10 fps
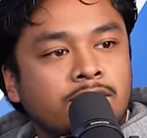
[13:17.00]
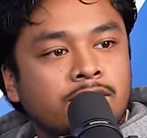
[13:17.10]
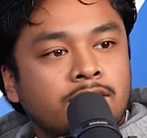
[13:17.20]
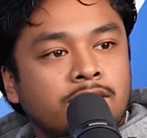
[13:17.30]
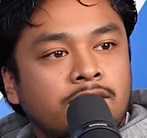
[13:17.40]

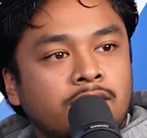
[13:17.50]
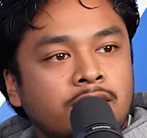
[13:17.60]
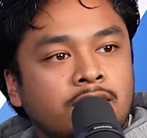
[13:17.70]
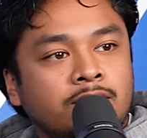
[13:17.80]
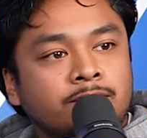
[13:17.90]

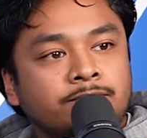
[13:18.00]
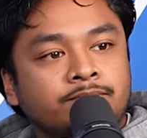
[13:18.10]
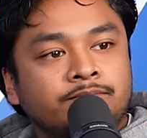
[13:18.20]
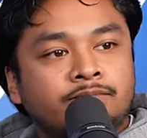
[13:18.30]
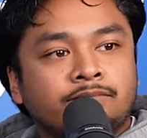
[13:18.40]

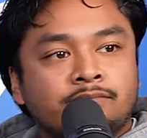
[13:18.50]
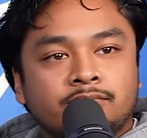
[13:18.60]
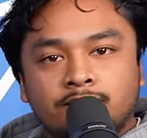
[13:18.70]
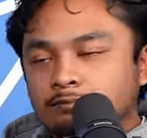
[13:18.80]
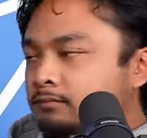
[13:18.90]

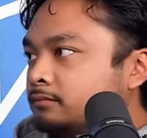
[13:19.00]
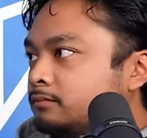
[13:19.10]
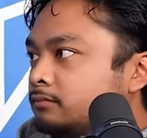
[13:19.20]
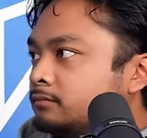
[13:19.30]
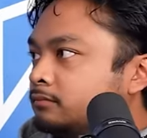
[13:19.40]

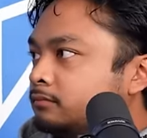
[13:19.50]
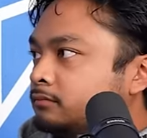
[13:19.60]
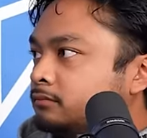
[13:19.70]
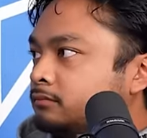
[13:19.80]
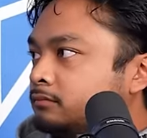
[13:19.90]

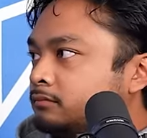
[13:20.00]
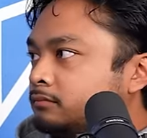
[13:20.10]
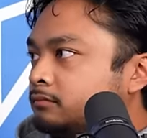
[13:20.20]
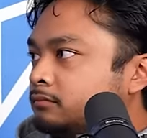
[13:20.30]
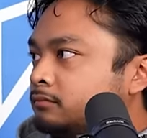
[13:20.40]

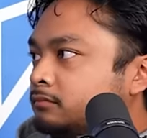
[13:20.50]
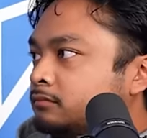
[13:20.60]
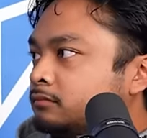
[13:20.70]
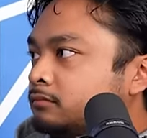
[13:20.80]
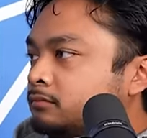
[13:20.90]

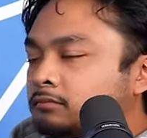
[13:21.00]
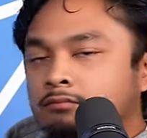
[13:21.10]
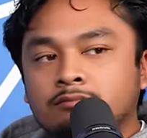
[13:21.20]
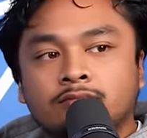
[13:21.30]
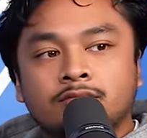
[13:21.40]

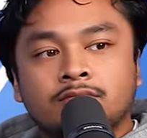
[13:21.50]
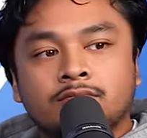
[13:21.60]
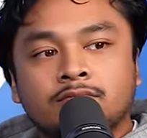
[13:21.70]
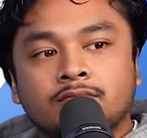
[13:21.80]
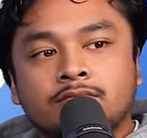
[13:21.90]

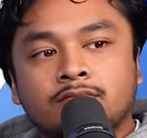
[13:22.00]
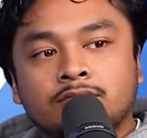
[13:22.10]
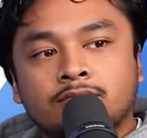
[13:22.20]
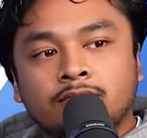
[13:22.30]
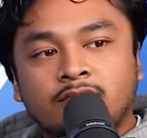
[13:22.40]
(not speaking)